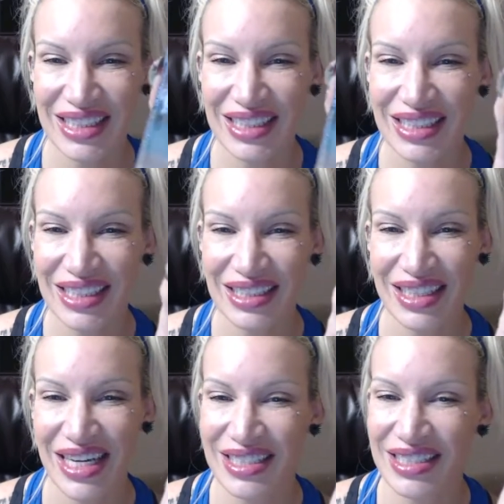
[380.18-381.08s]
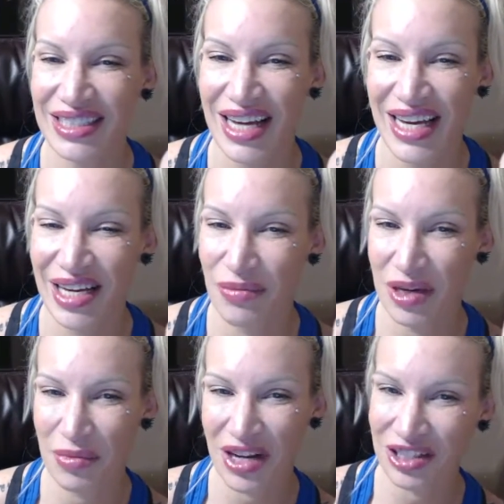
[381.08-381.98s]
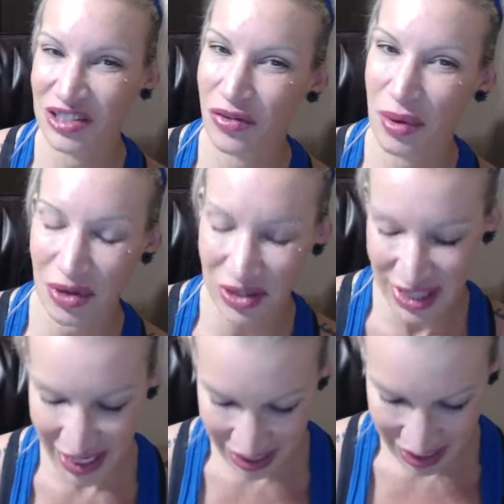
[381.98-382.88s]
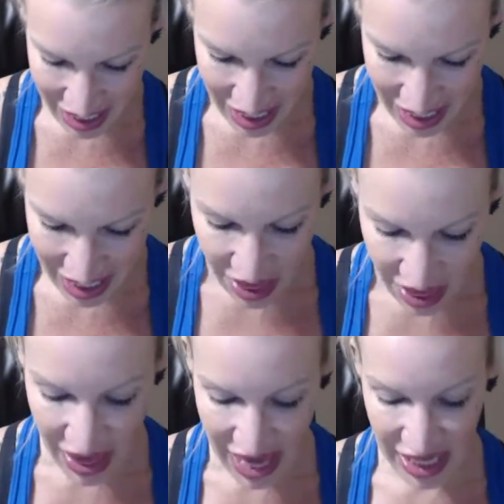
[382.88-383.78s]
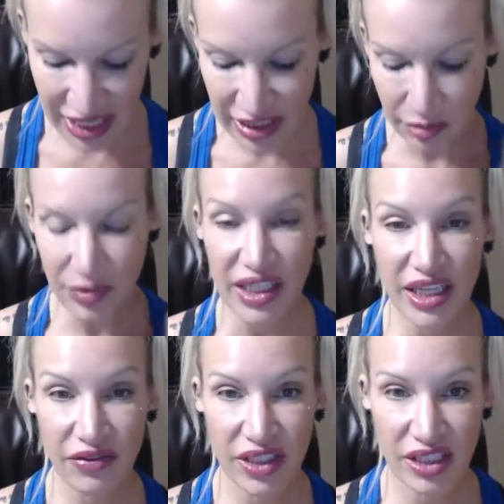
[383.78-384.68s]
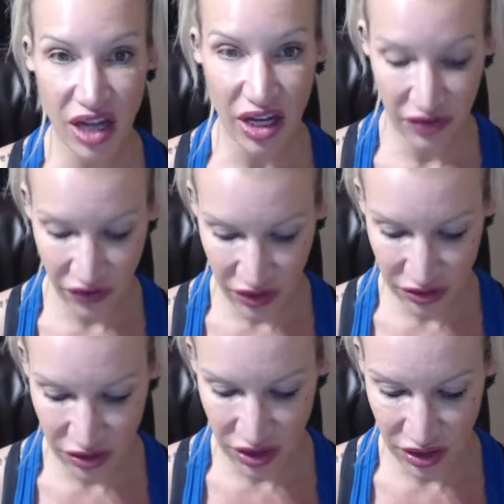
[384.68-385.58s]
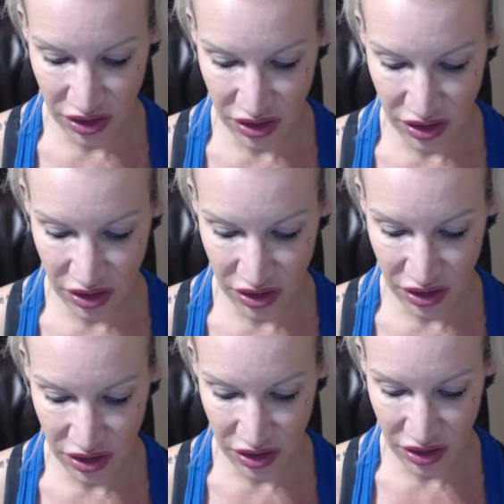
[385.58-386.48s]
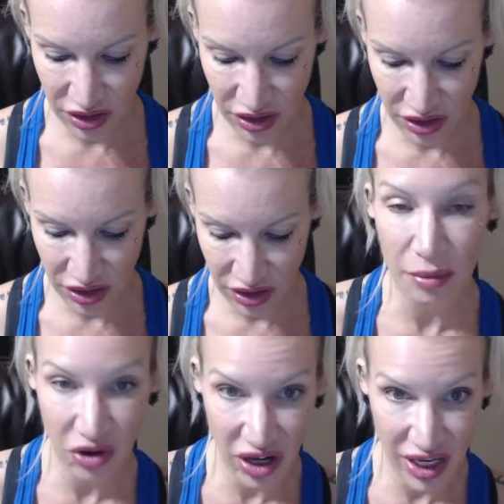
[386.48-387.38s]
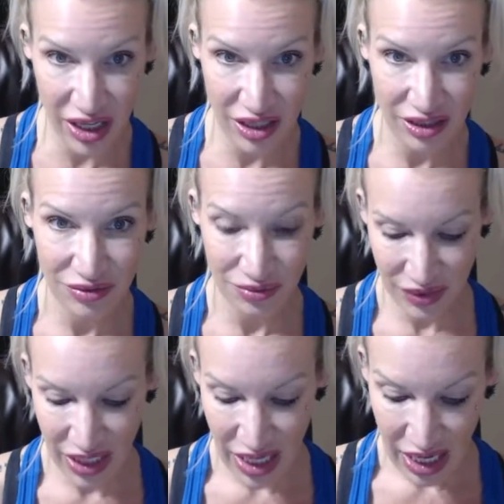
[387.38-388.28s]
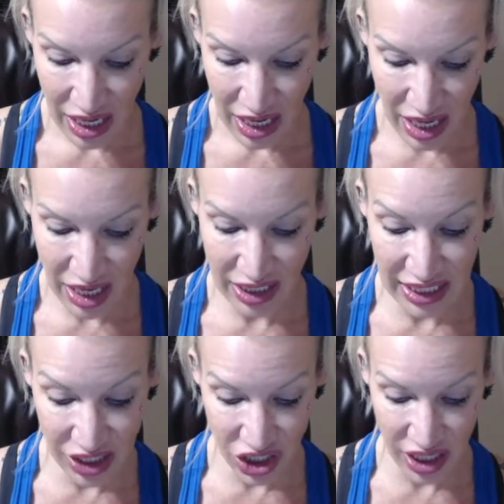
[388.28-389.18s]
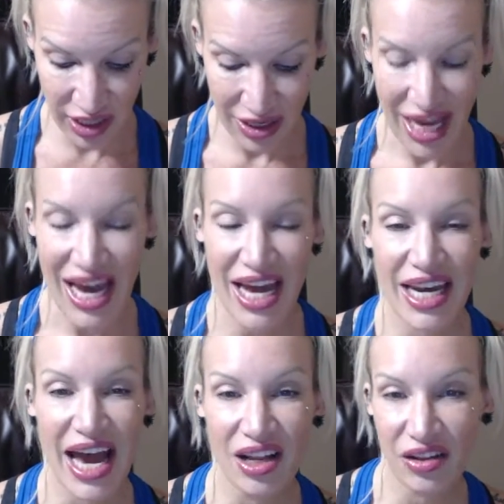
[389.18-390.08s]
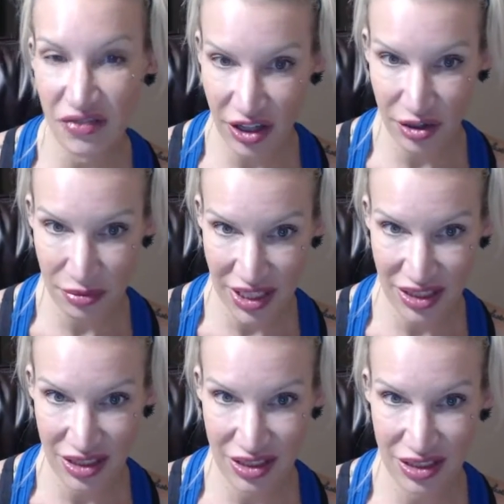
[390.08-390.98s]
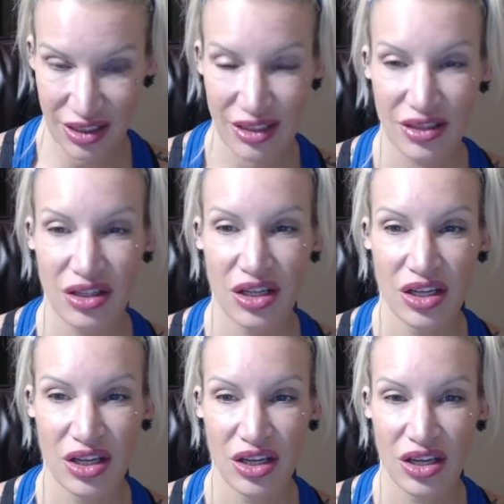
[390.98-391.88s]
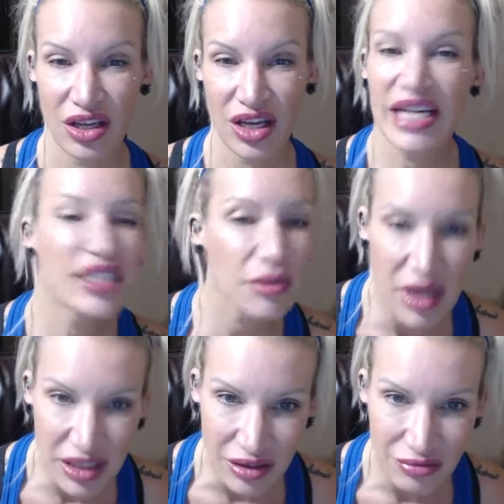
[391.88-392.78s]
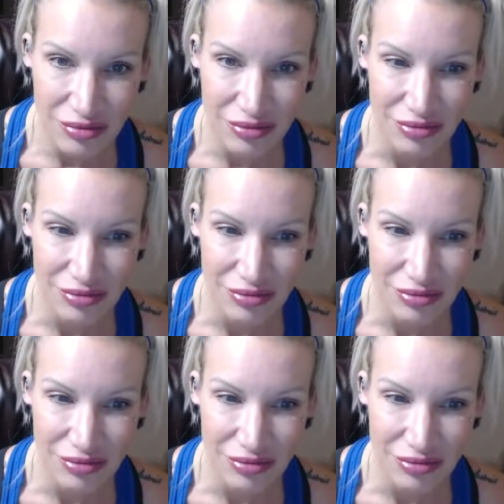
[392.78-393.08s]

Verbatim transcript: Mm, yes, I get big bottles for my birthday. That is a blend of exotic fruits consisting of pomegranate, uh, lychee, and aloe vera bits. It's amazing.